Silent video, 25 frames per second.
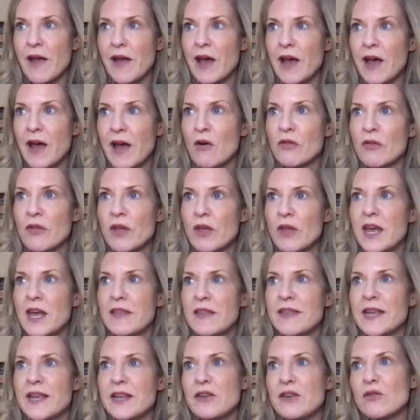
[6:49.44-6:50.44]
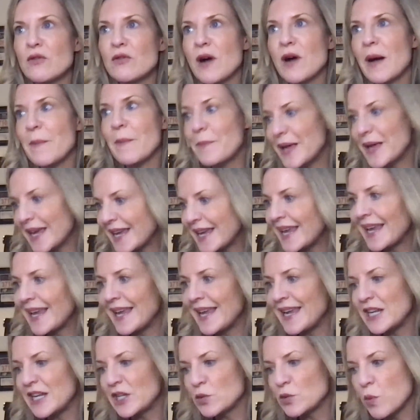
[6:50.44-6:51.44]
of health, then you're
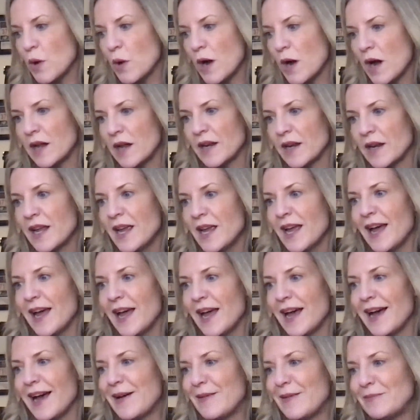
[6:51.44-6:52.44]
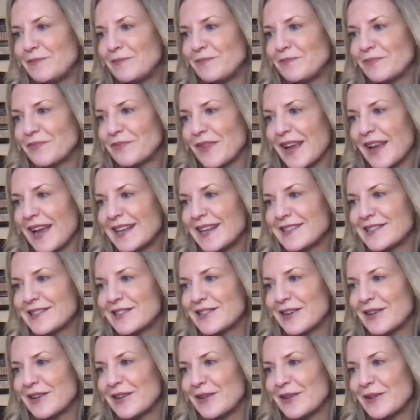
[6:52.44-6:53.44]
unpicking each one. And
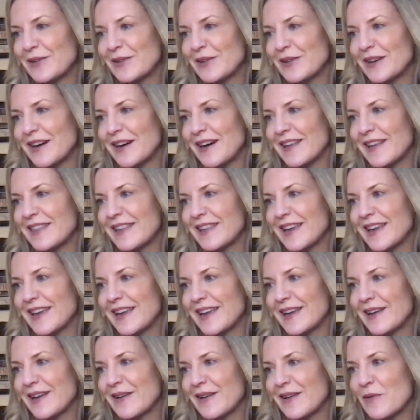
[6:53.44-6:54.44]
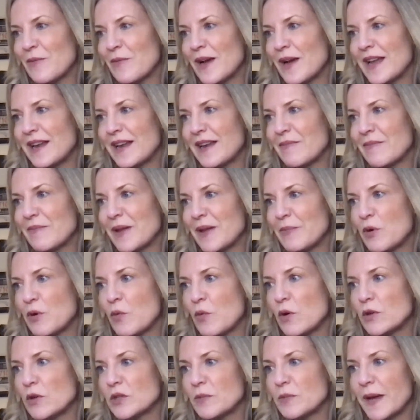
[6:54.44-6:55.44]
so I think when
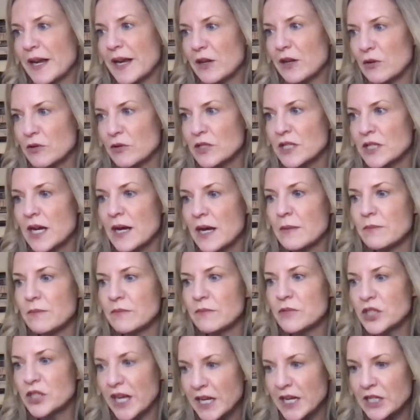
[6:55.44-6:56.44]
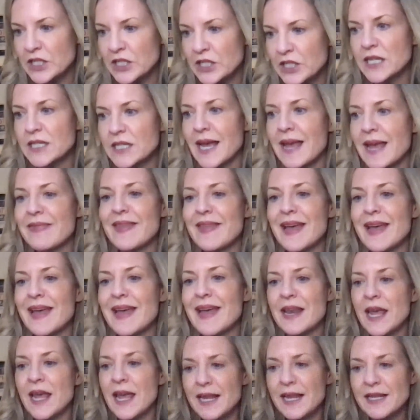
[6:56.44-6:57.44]
people want to make long-term changes, and
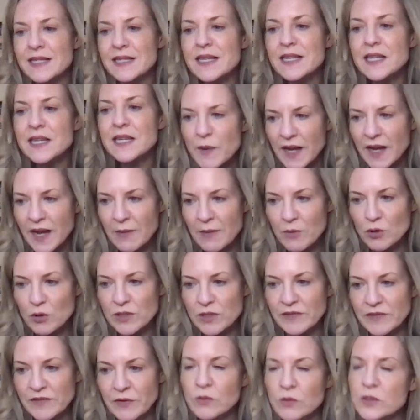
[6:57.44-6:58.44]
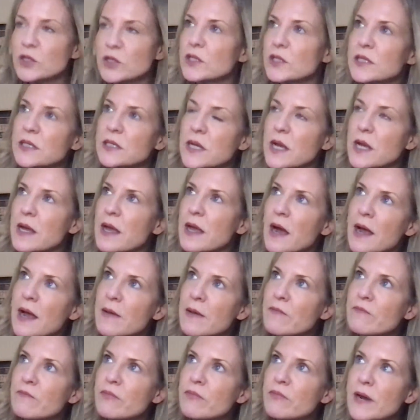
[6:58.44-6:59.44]
then it does become more difficult.
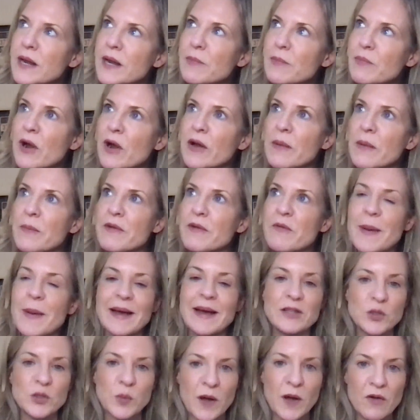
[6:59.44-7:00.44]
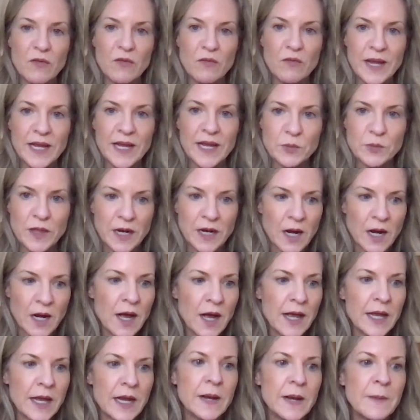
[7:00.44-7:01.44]
I run a program of about 12 weeks with a
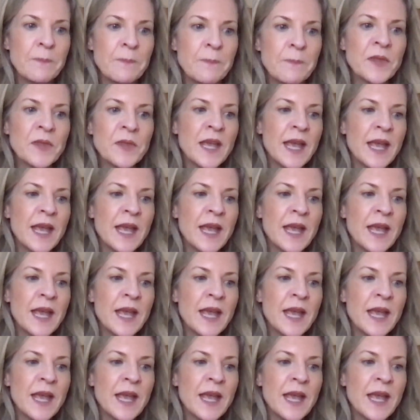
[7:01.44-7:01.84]
client,